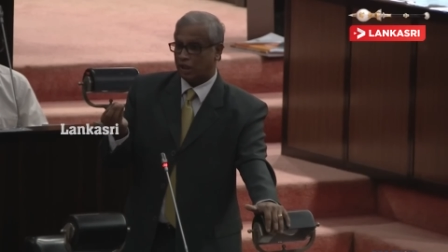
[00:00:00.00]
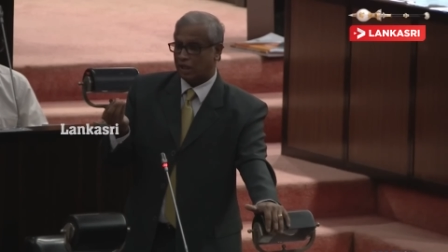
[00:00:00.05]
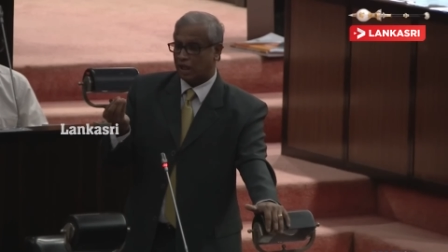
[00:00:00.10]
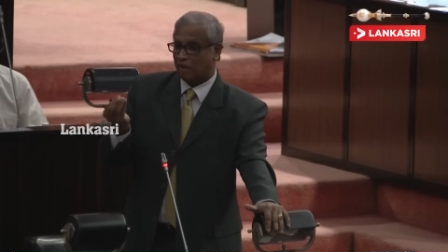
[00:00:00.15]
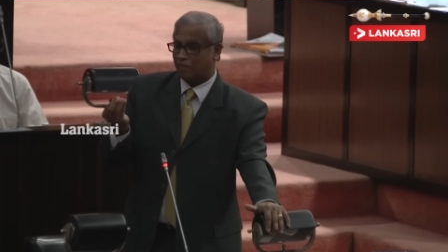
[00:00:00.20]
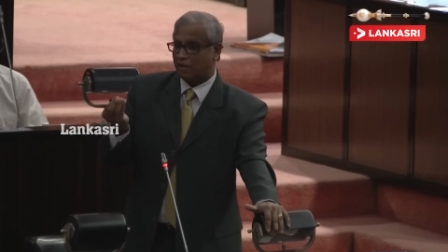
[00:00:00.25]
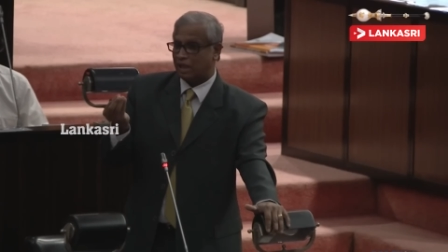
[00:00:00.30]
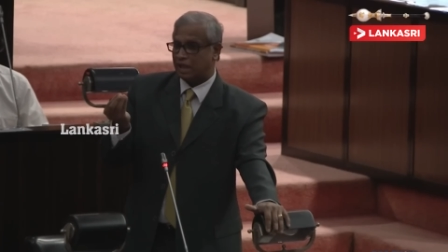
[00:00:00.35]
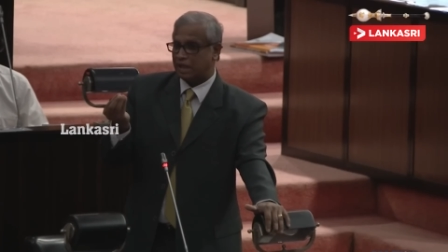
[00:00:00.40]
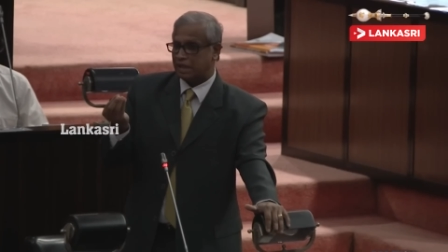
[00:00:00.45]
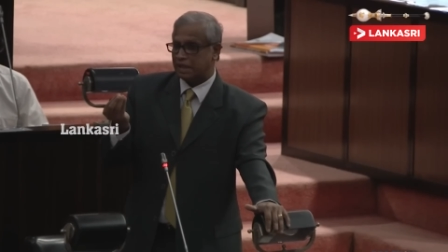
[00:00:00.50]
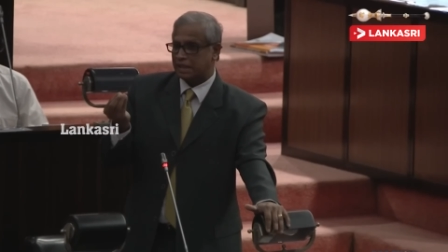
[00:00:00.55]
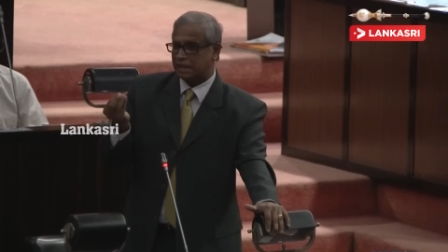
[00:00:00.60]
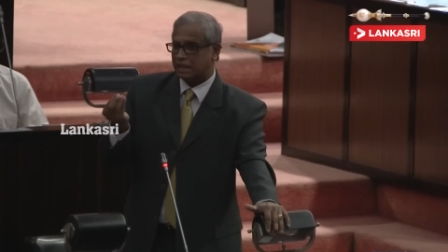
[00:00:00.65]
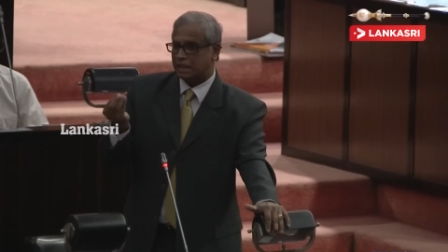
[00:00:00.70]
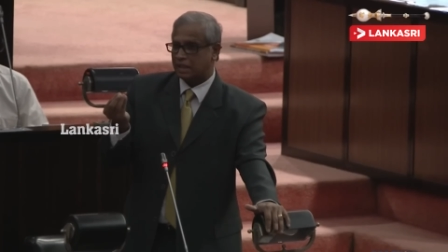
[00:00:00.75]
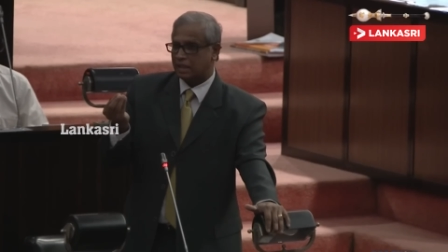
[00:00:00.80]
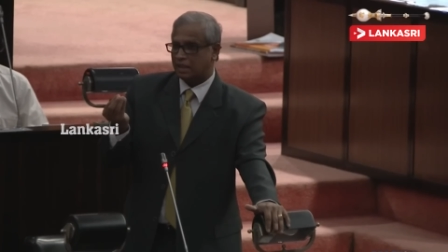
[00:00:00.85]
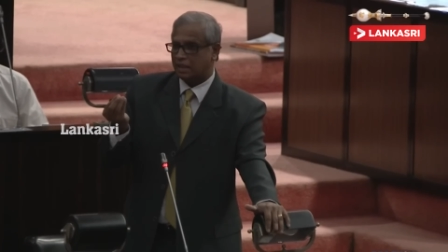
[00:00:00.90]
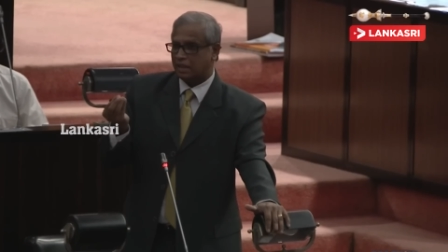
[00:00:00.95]
governance
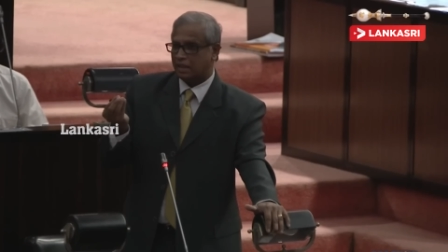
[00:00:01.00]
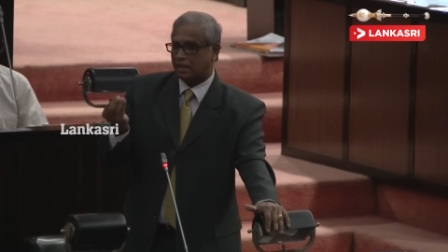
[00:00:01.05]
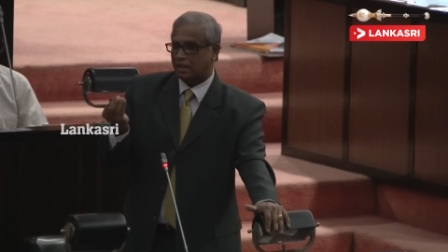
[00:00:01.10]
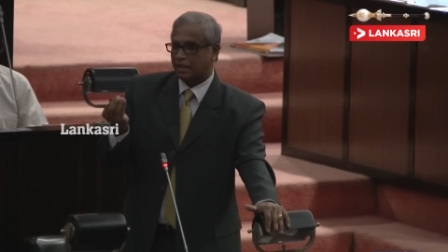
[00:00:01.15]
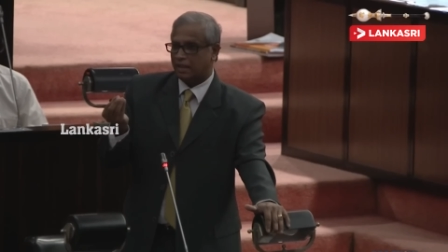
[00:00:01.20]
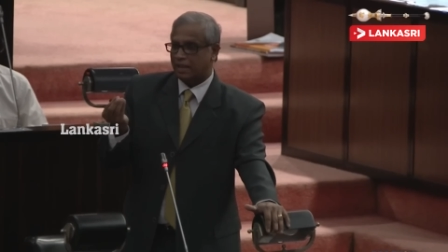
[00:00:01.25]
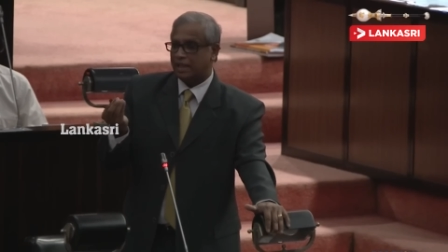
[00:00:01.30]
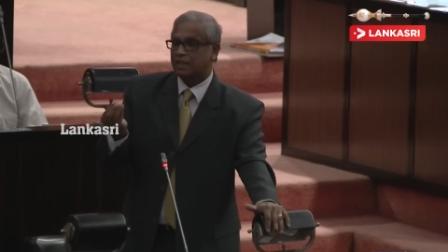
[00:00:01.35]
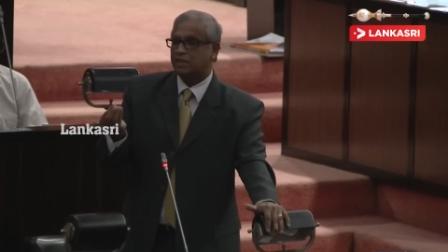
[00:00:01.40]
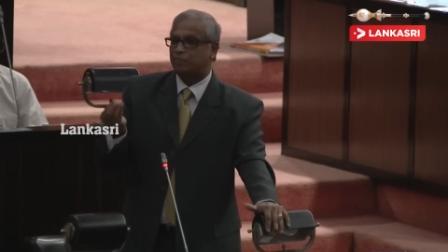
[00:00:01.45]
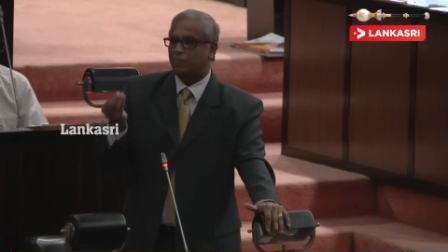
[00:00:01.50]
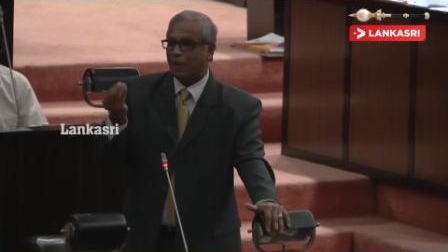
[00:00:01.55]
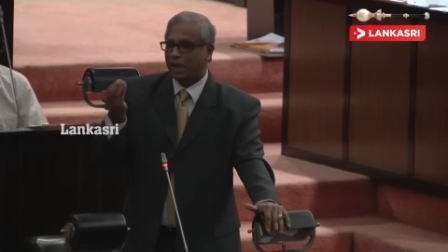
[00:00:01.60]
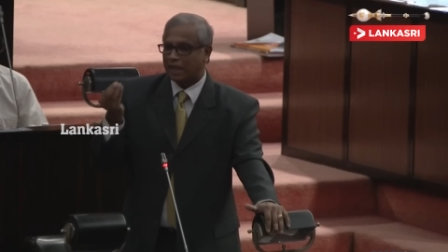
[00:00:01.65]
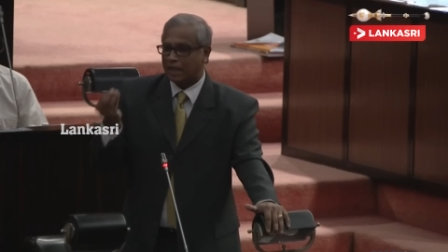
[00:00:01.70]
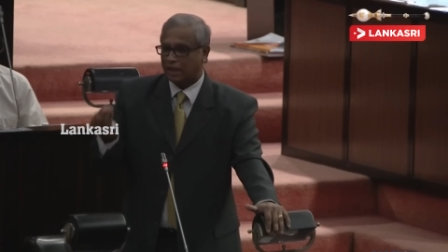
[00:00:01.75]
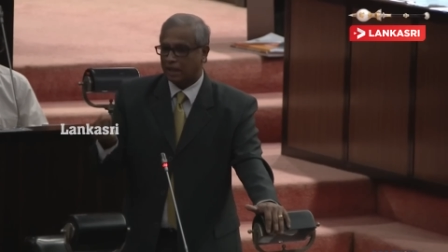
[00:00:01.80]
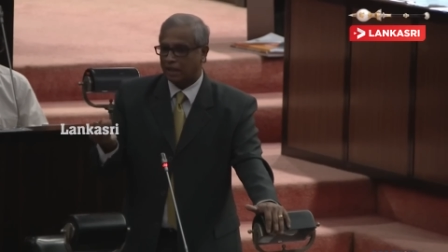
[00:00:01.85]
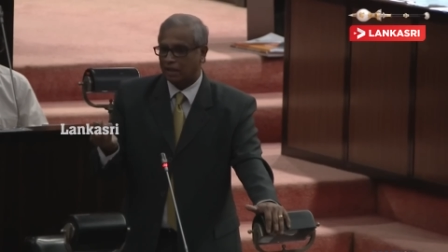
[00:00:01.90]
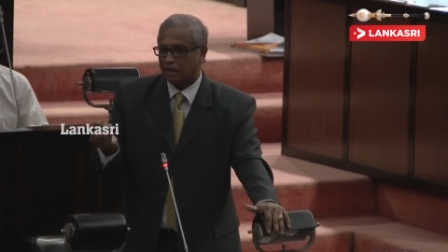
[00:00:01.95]
is
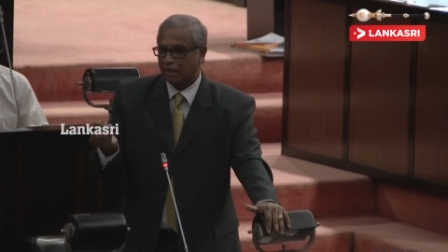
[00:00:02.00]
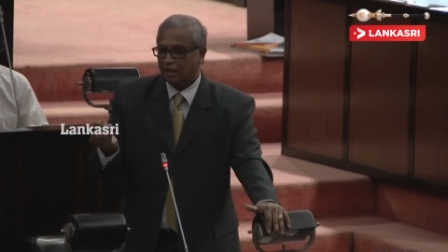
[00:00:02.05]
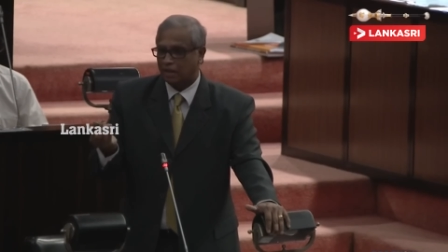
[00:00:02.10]
better,